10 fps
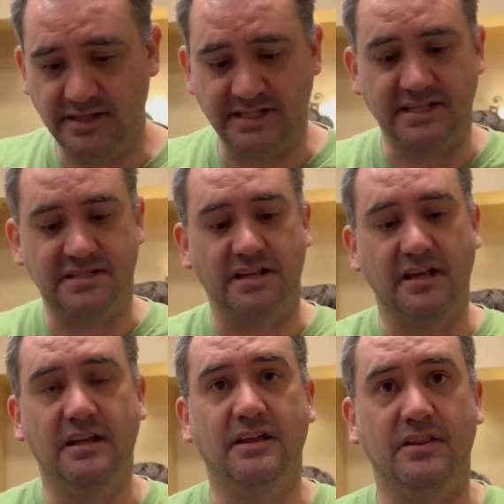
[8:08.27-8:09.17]
This is
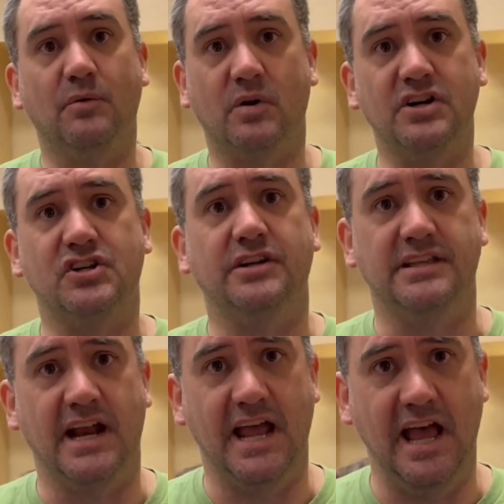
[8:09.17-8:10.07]
the worst shirt
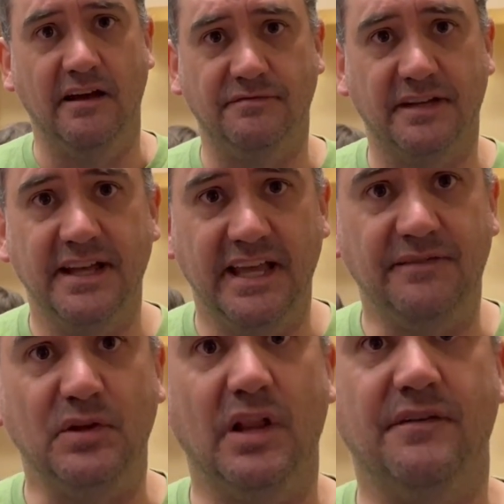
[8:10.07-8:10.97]
that I have.
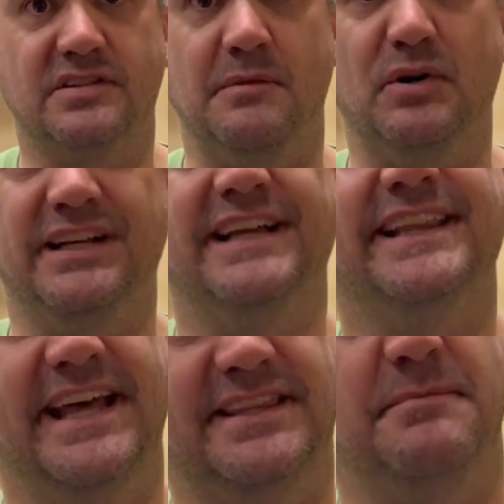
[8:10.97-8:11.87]
If you love someone,
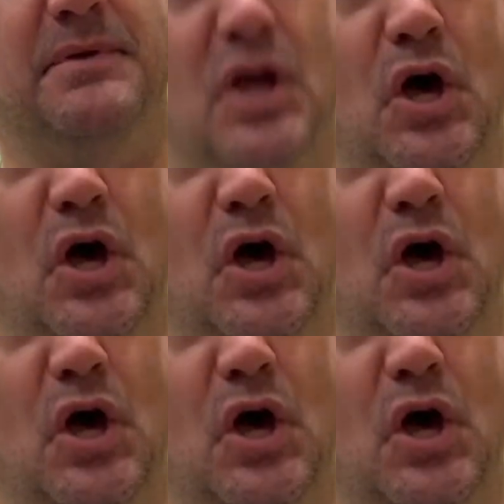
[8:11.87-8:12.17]
let them